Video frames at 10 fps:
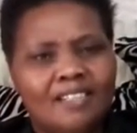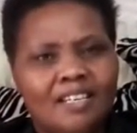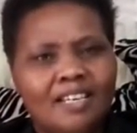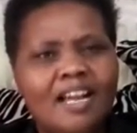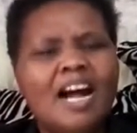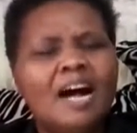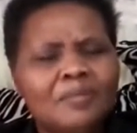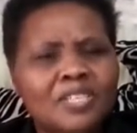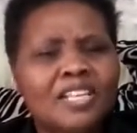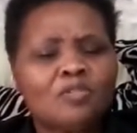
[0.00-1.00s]
Yeah,
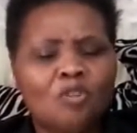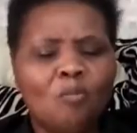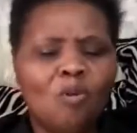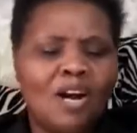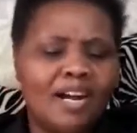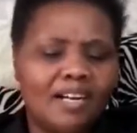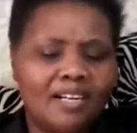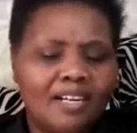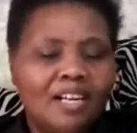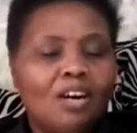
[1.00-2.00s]
absent from work.
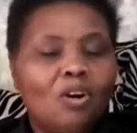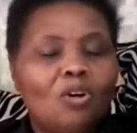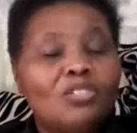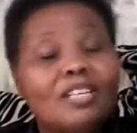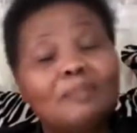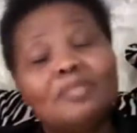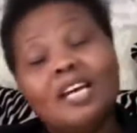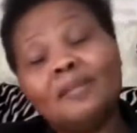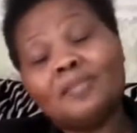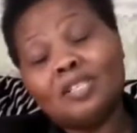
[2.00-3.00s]
Or
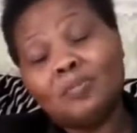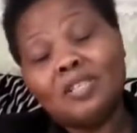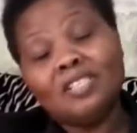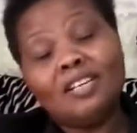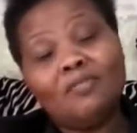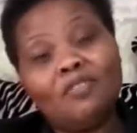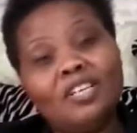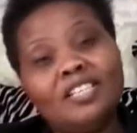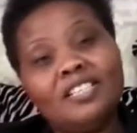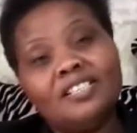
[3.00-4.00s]
sometimes, especially for
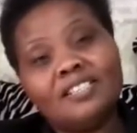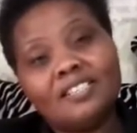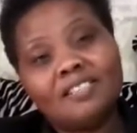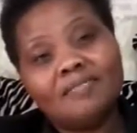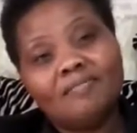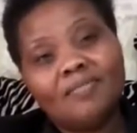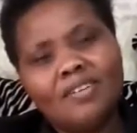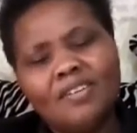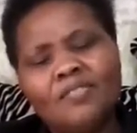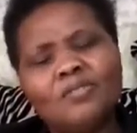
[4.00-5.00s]
ladies,
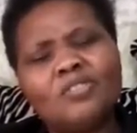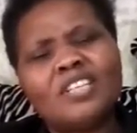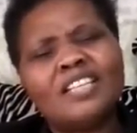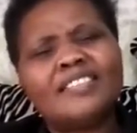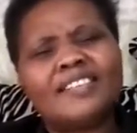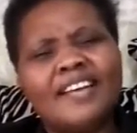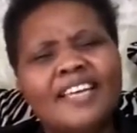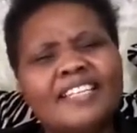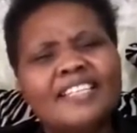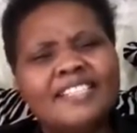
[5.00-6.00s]
if you start
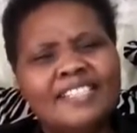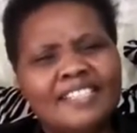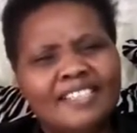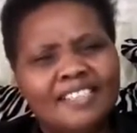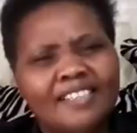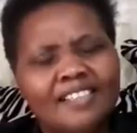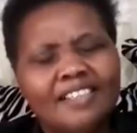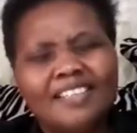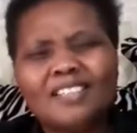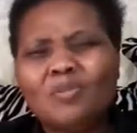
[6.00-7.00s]
crying easily,
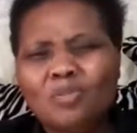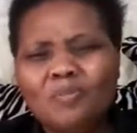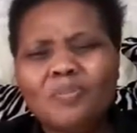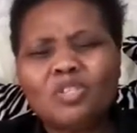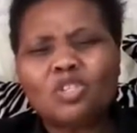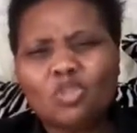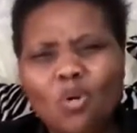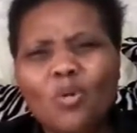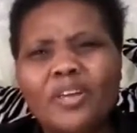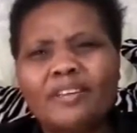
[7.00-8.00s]
it could be
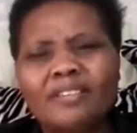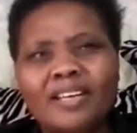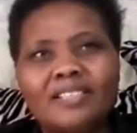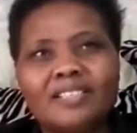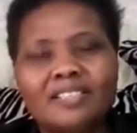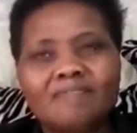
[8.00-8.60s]
showing that,